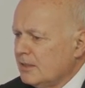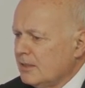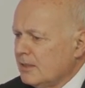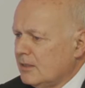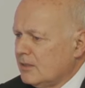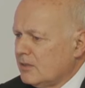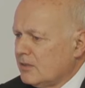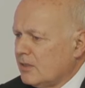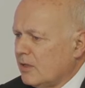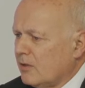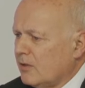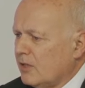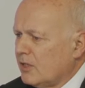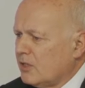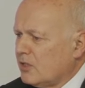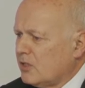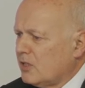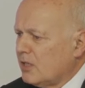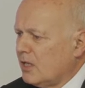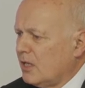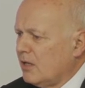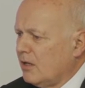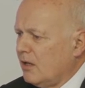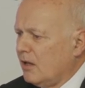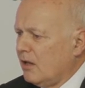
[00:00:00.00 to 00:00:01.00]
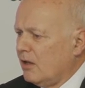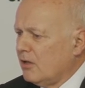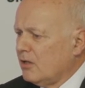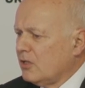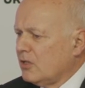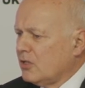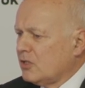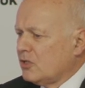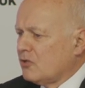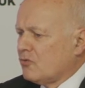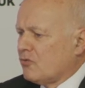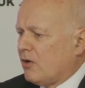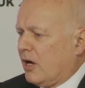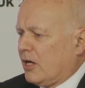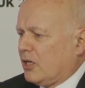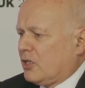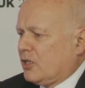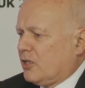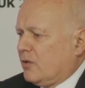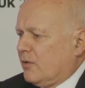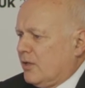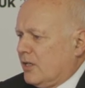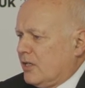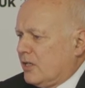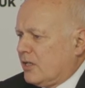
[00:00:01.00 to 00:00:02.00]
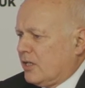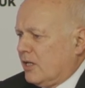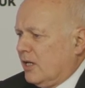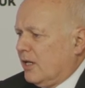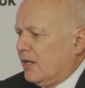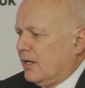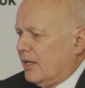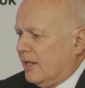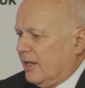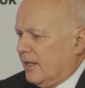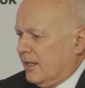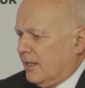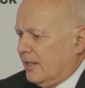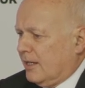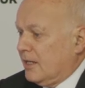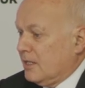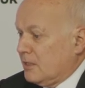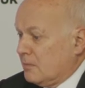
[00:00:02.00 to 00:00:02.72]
So this structure internally